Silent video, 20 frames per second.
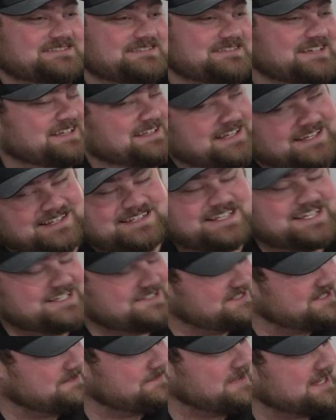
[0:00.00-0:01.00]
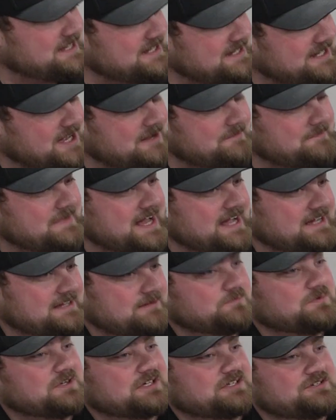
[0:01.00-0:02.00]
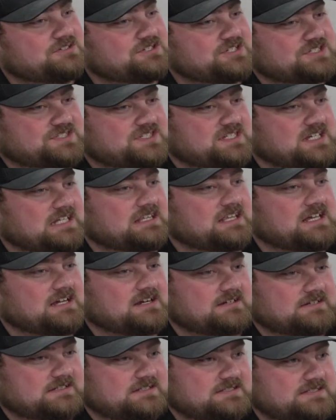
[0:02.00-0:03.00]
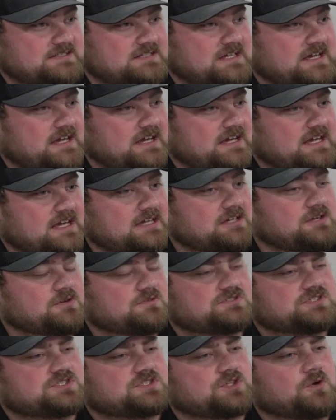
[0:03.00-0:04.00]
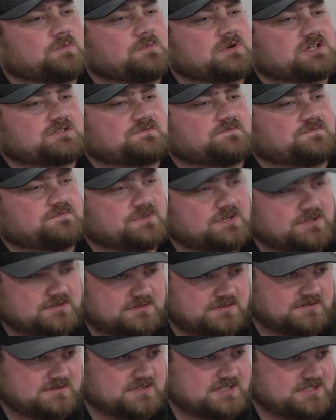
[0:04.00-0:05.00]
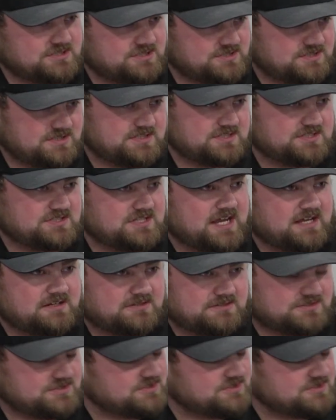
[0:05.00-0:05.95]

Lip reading: it needs to make a comeback. And what you just said there is it goes so much further than just a standard